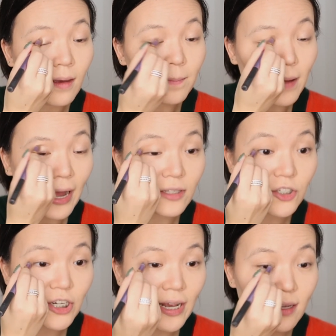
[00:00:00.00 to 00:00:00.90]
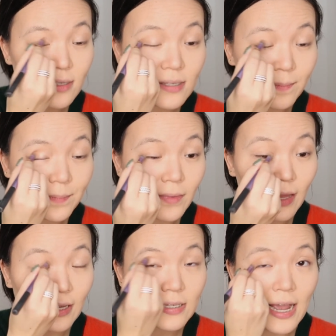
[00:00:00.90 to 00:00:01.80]
matte shades,
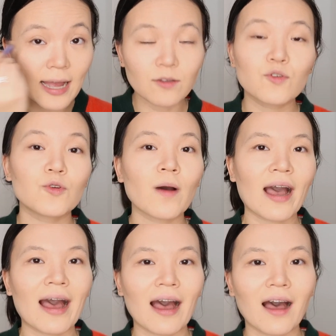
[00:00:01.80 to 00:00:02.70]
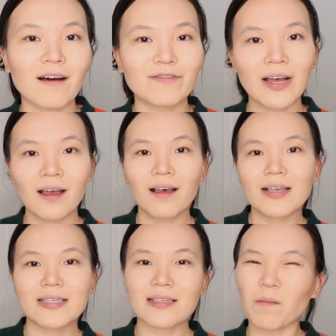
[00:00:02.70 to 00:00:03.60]
they tend to have
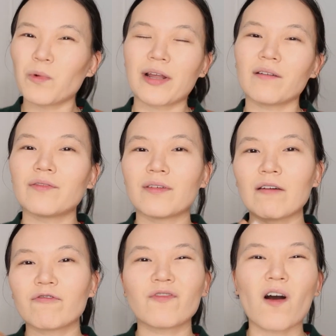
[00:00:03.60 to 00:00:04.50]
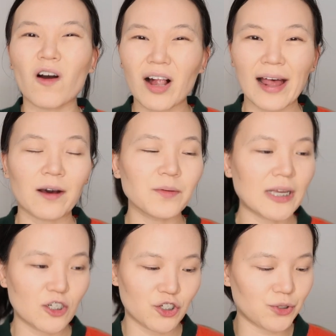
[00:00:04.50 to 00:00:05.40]
somewhat of a fallout
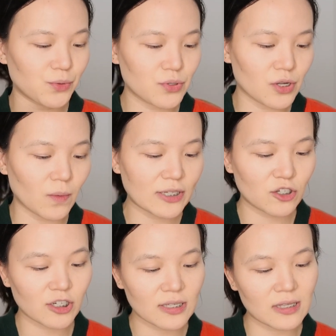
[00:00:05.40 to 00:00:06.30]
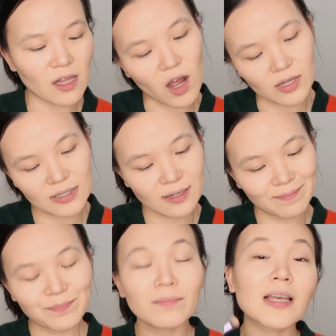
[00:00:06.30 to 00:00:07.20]
issue. So it's just not
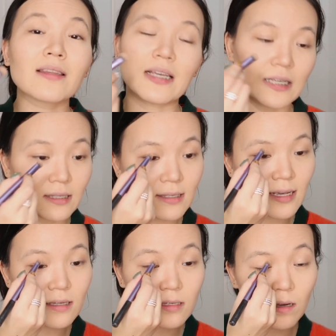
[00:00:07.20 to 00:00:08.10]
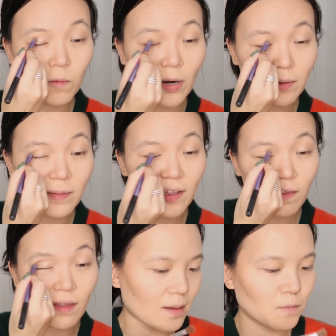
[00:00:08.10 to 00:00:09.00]
the easiest to work with.
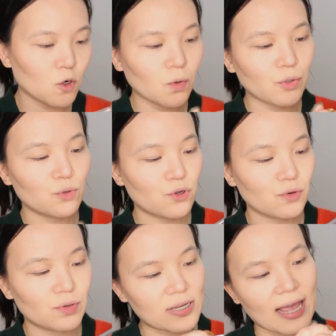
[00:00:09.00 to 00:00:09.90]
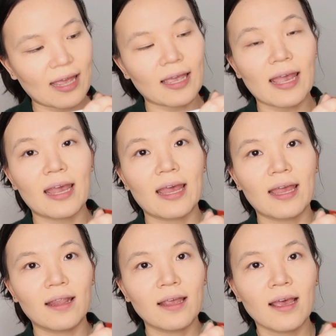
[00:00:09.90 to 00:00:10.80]
I'm going to take
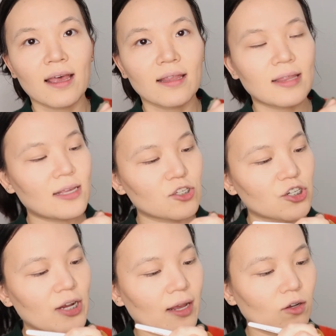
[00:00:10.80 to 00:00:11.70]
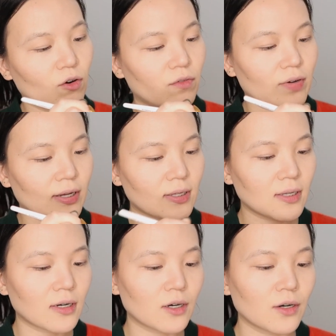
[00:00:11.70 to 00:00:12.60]
in this shade over
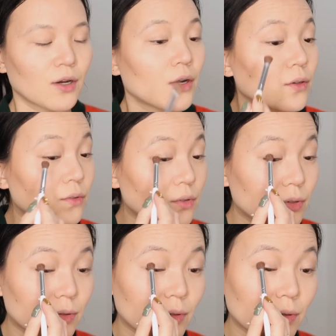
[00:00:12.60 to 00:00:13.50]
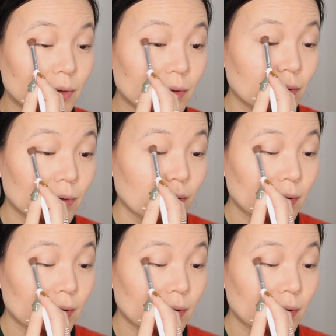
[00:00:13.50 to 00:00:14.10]
here to